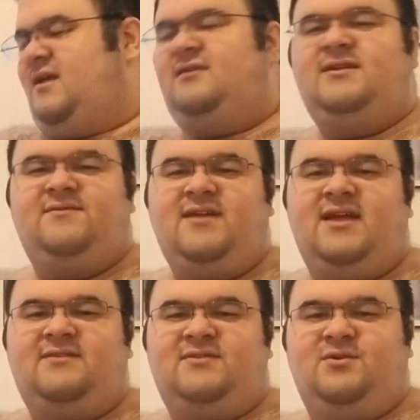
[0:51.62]
I'll give
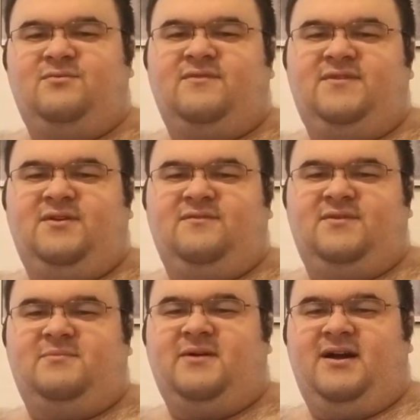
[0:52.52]
kind of an overview of
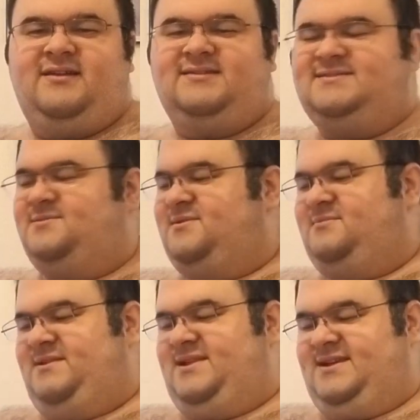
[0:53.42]
our products that we're going
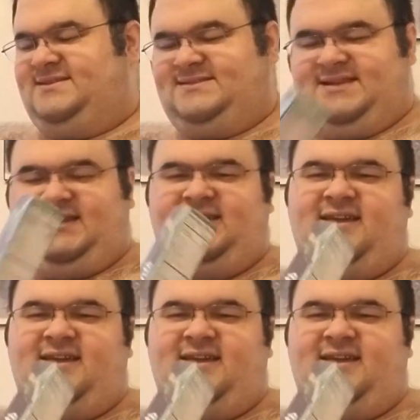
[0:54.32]
to be tasting.